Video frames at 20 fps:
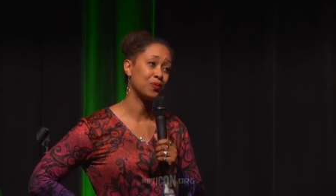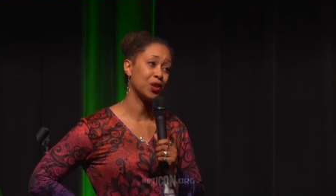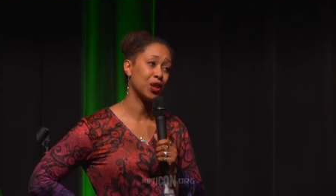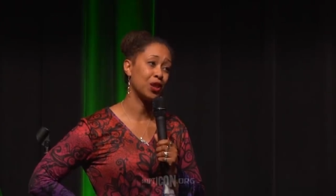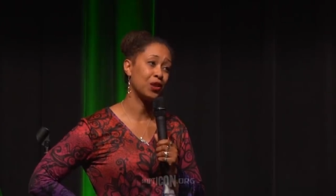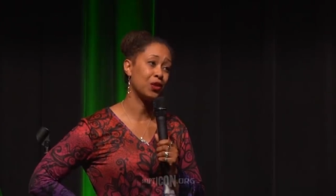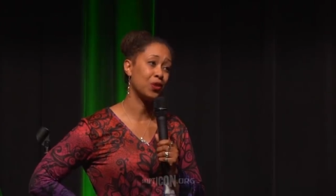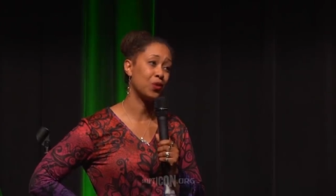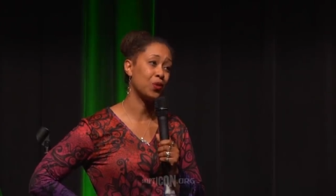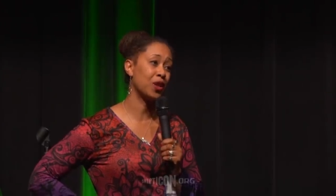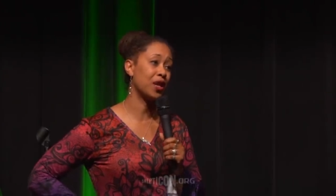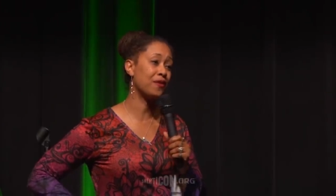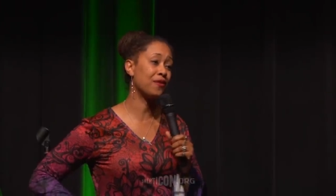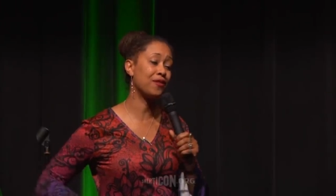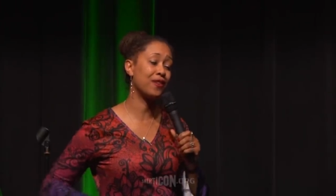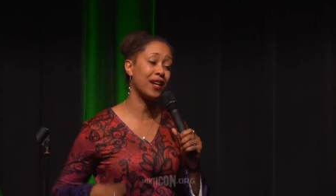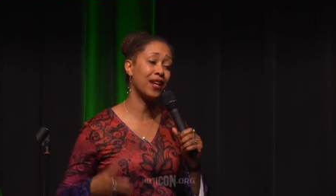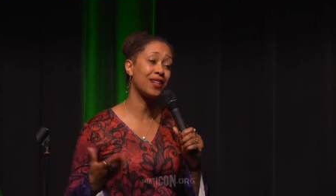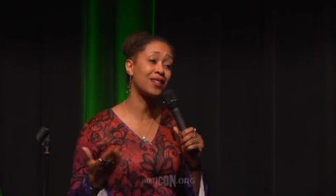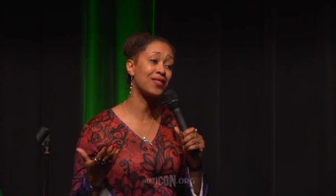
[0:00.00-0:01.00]
you know,
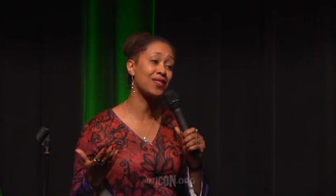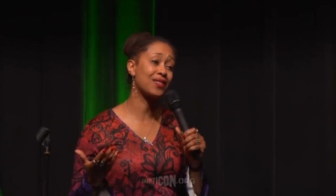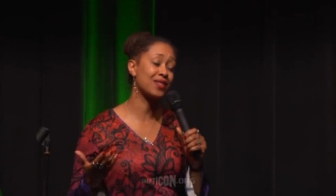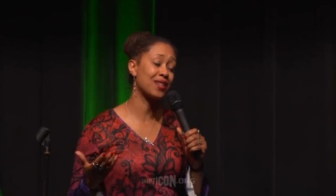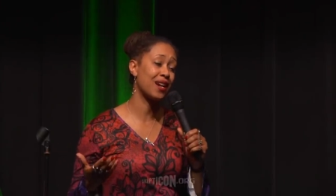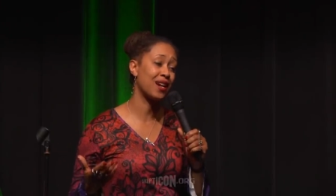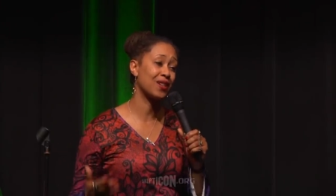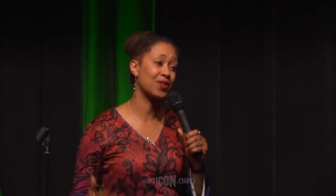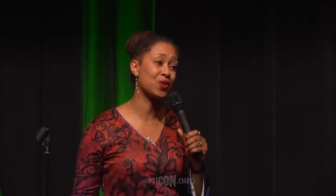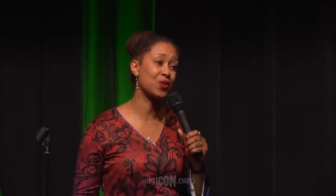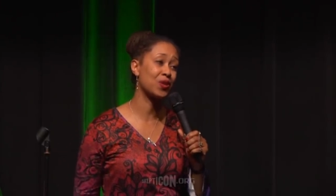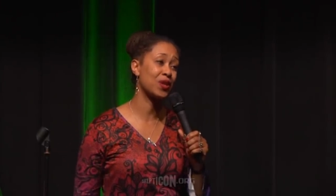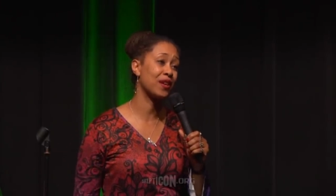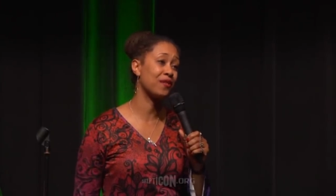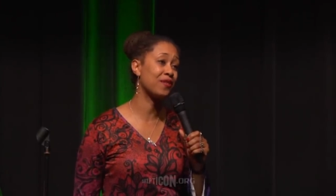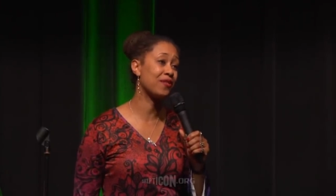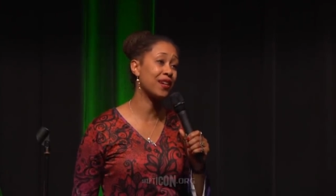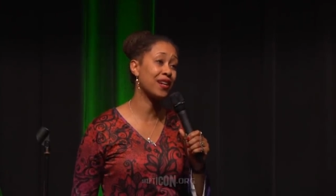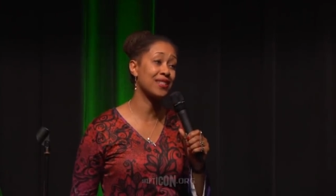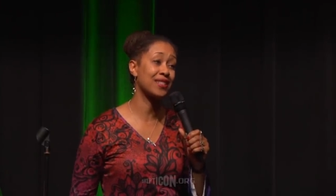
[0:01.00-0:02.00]
whatever exercise or
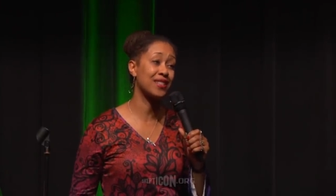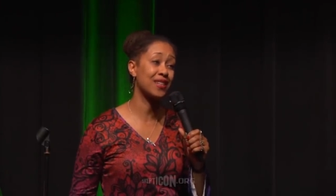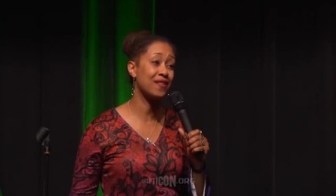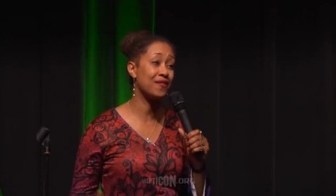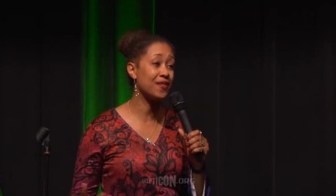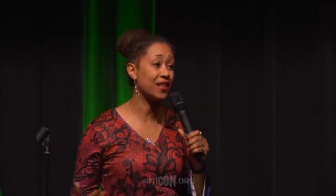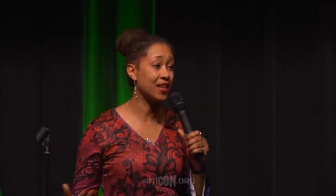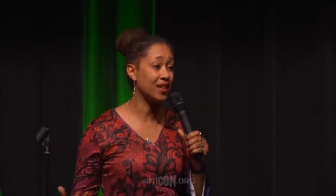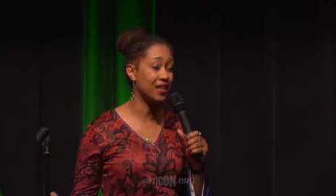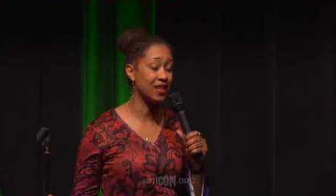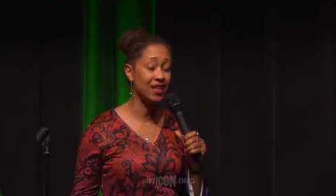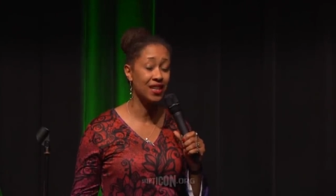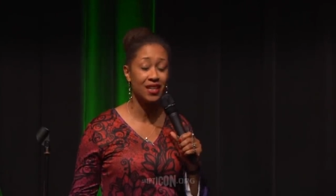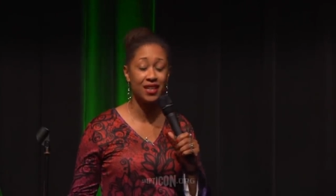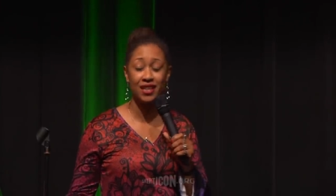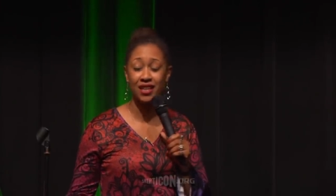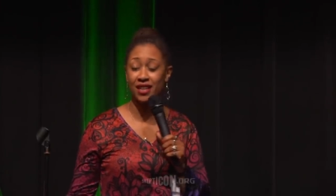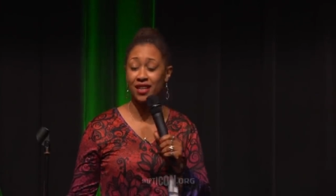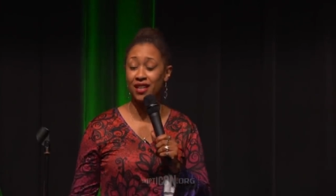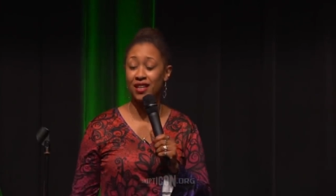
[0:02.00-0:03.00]
whatever activity
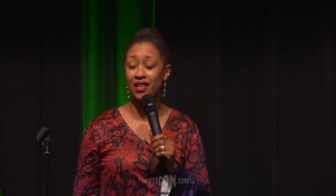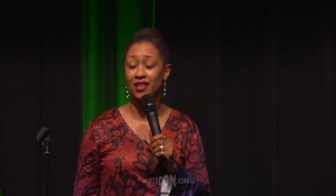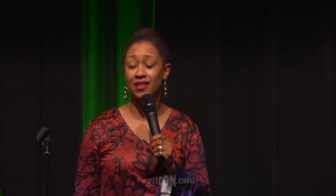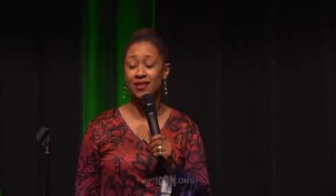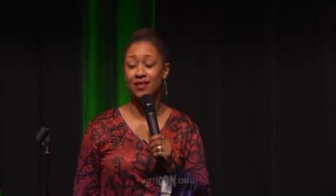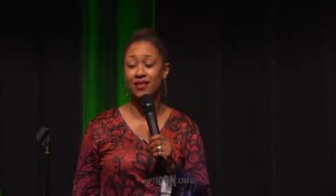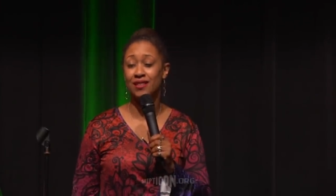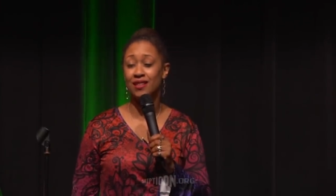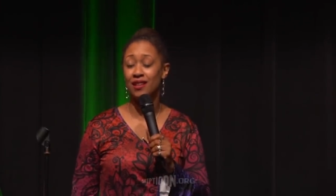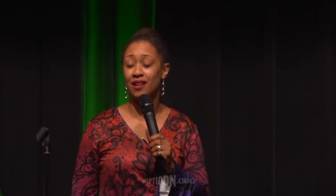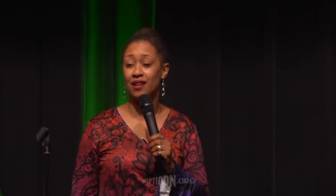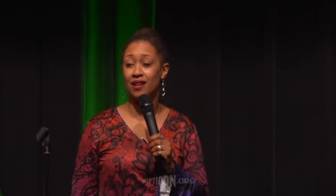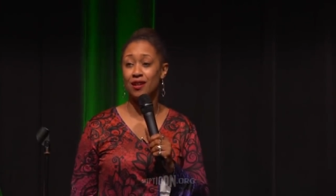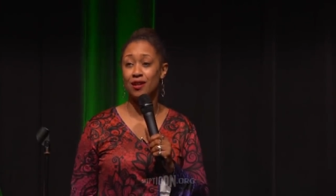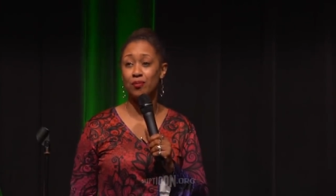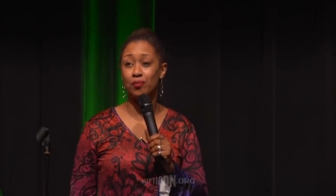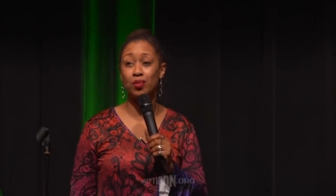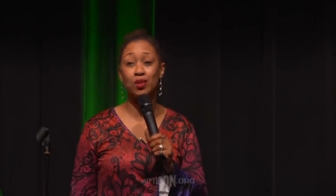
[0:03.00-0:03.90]
it is, uh,